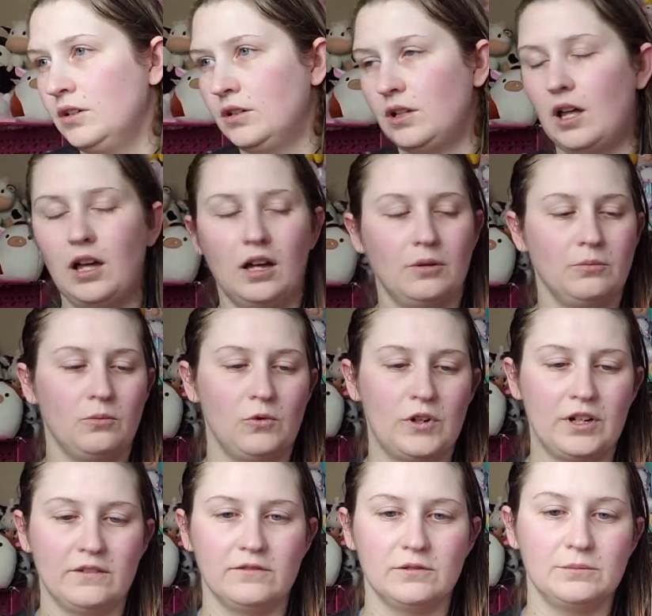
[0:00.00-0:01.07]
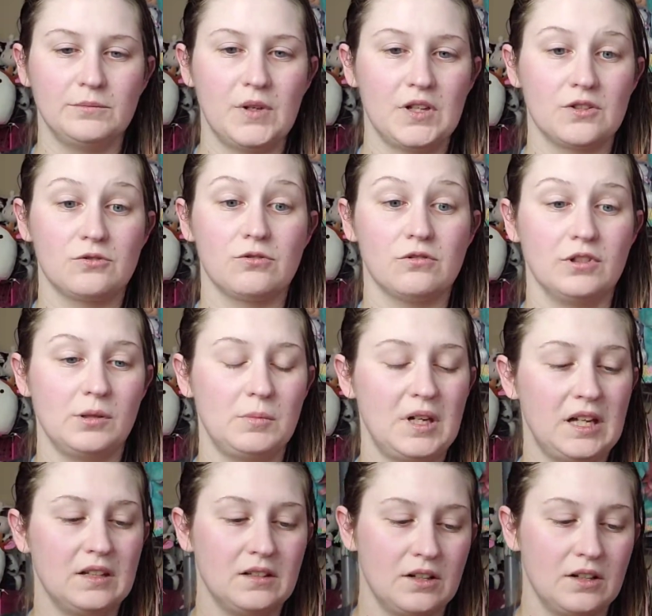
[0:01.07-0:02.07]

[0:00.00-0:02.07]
one of them is a Truly Me and the